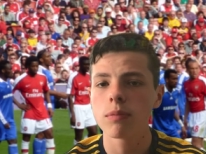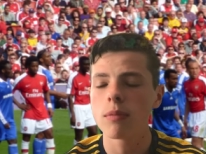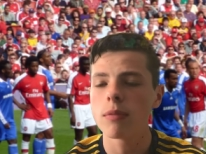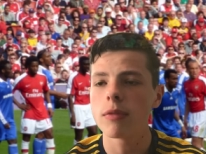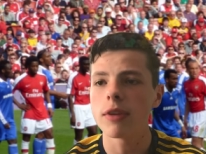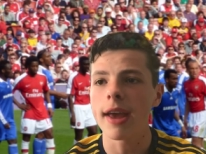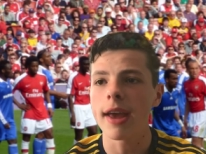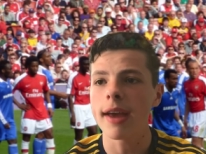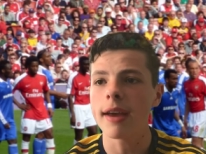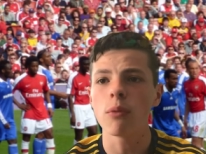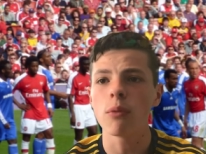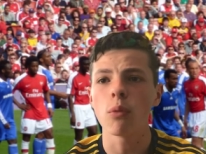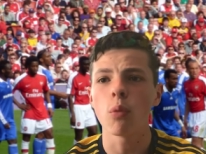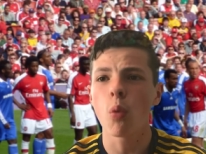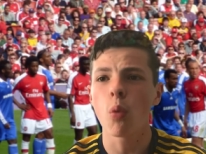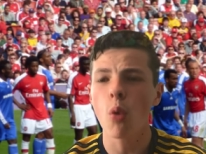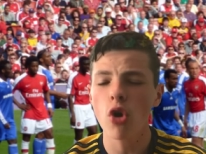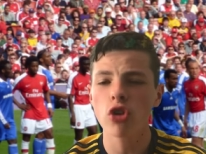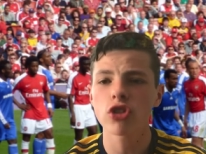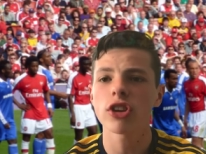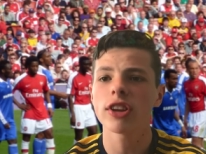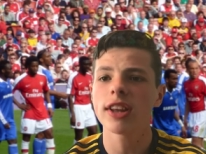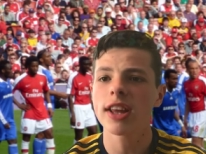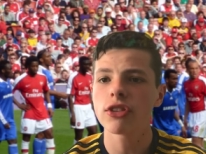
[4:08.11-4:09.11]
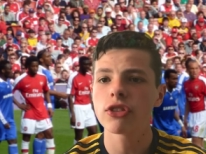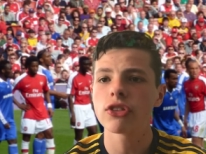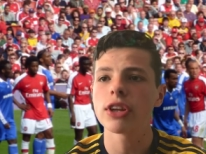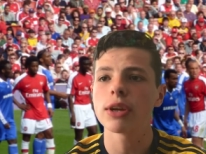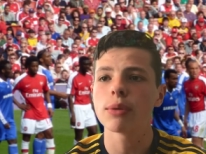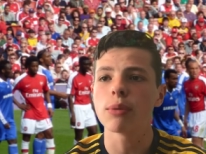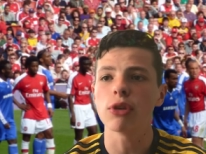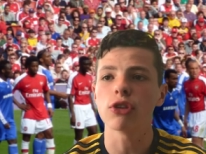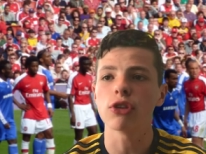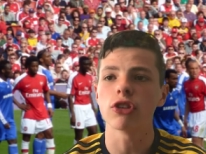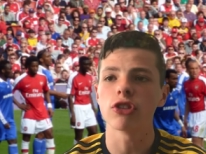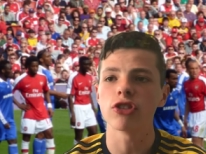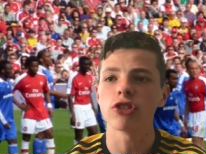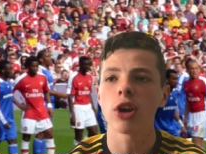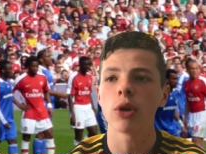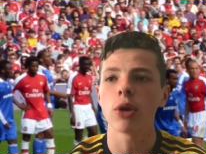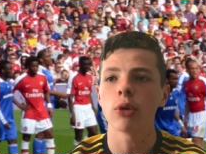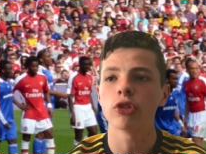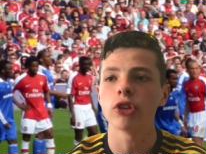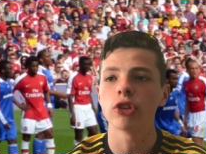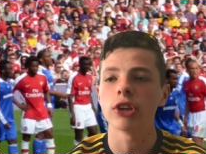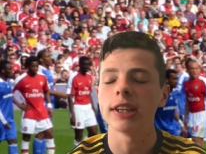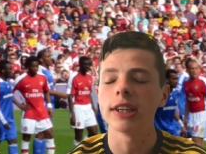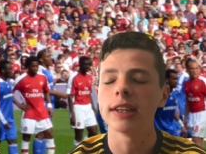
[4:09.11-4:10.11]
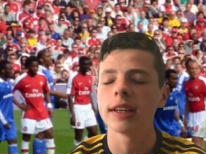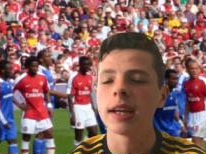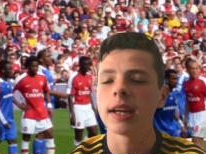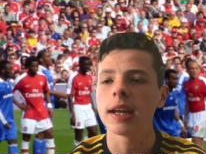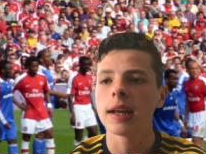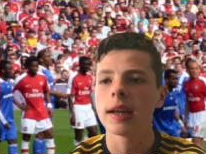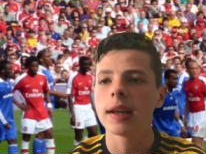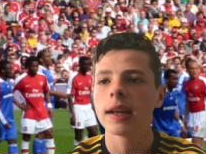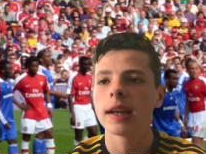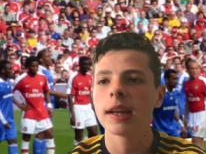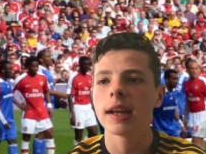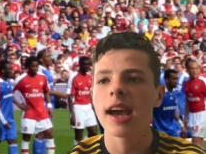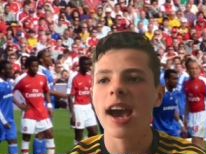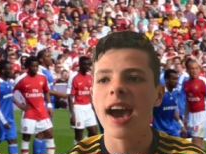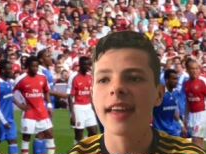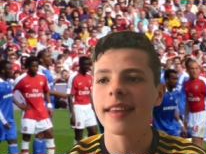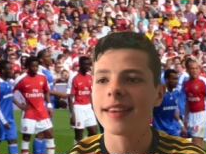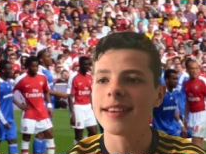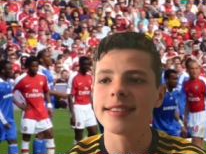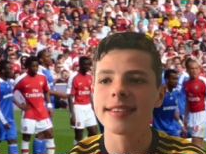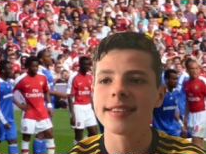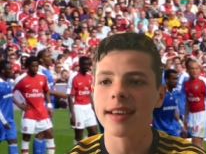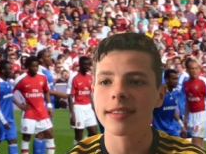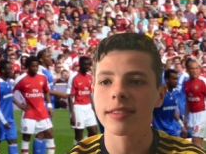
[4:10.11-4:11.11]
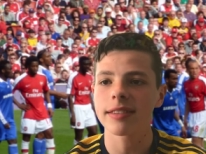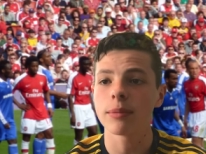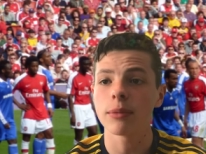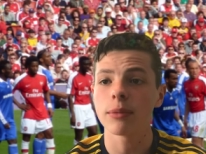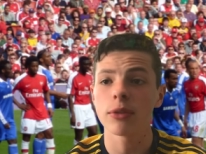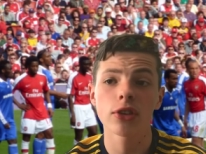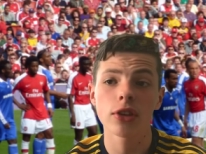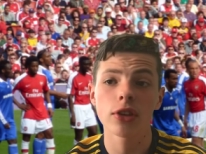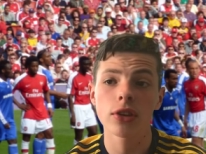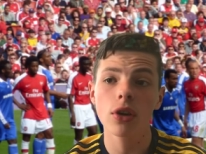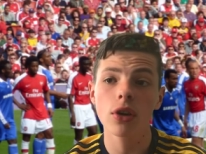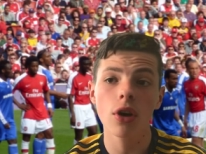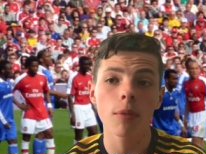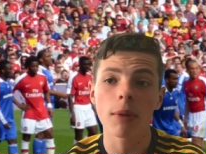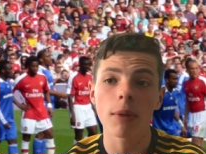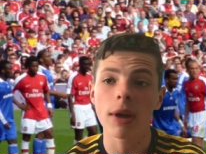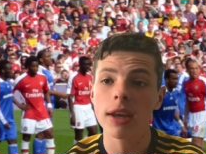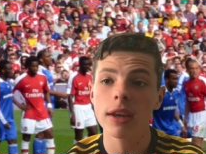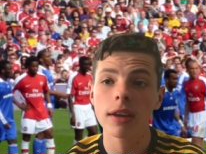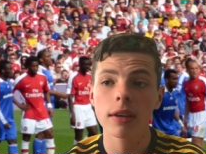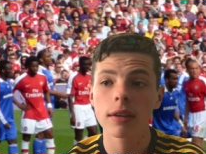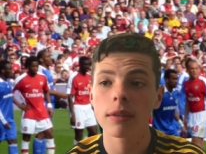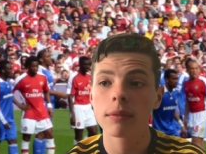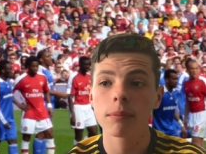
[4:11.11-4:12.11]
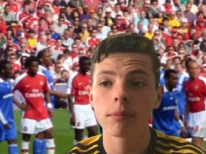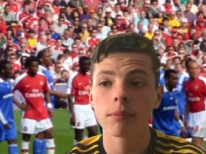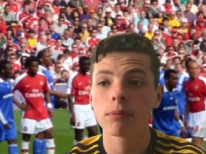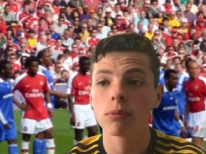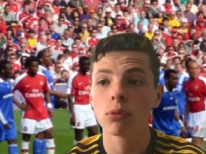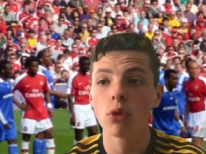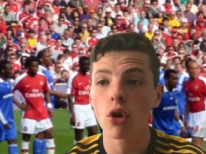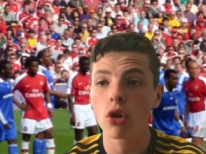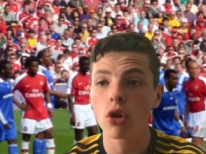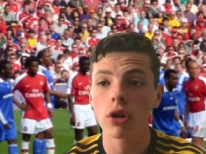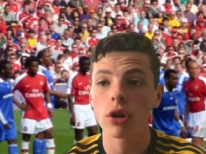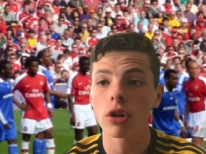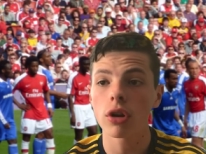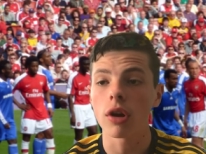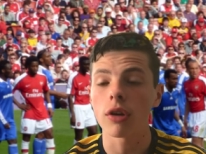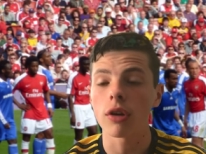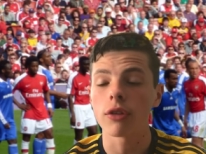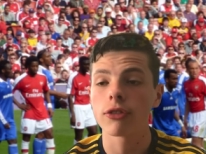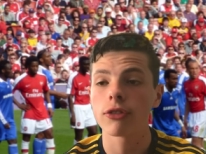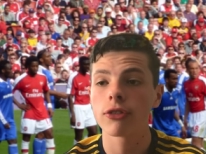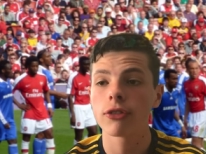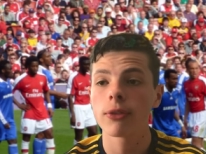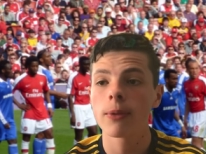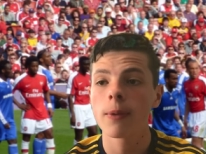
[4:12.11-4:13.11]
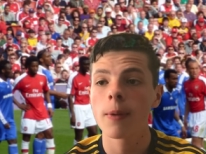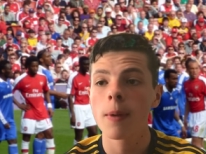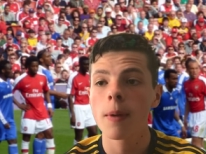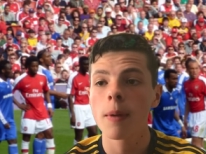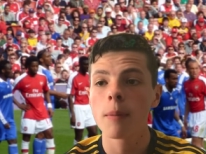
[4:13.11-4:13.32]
Yeah, what a legend he was for Chelsea, and they sacked him. They said, "Nah, mate, not good enough."